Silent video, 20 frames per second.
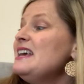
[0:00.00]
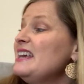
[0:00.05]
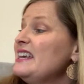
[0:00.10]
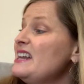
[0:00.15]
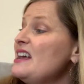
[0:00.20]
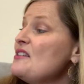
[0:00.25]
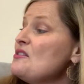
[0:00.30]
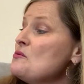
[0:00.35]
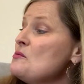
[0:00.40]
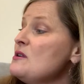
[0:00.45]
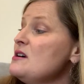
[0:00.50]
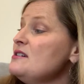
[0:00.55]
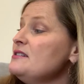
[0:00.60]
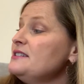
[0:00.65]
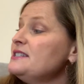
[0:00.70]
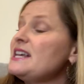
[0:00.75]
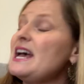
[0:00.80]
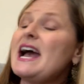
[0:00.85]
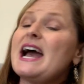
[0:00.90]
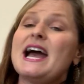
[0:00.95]
In other
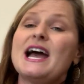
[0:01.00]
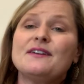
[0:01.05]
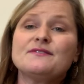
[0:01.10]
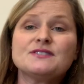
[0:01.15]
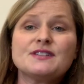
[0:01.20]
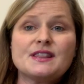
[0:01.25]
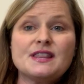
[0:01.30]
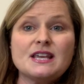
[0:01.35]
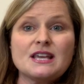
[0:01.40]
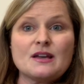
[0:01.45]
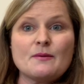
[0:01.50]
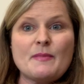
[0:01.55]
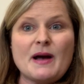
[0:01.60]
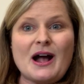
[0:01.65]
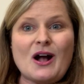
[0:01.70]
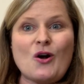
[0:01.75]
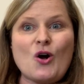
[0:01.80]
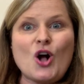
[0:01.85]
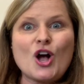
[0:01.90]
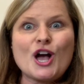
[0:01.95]
words, I have to think
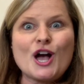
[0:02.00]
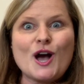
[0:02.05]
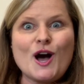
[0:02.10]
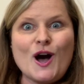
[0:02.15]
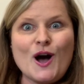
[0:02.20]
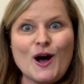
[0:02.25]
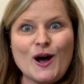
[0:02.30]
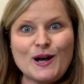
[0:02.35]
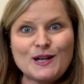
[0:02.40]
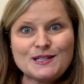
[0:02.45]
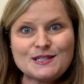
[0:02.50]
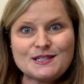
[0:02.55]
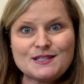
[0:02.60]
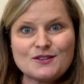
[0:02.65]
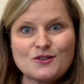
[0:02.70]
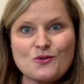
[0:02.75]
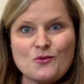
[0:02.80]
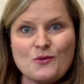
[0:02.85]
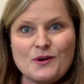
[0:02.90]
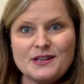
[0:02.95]
about
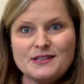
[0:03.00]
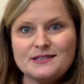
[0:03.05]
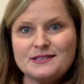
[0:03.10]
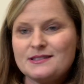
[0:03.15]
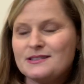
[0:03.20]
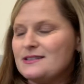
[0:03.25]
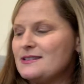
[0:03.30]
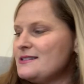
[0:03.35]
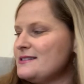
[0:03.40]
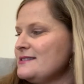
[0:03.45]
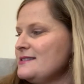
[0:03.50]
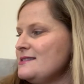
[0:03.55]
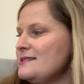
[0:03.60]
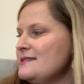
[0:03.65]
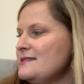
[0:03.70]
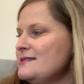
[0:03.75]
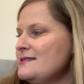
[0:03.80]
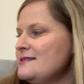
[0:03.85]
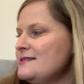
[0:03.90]
consequences.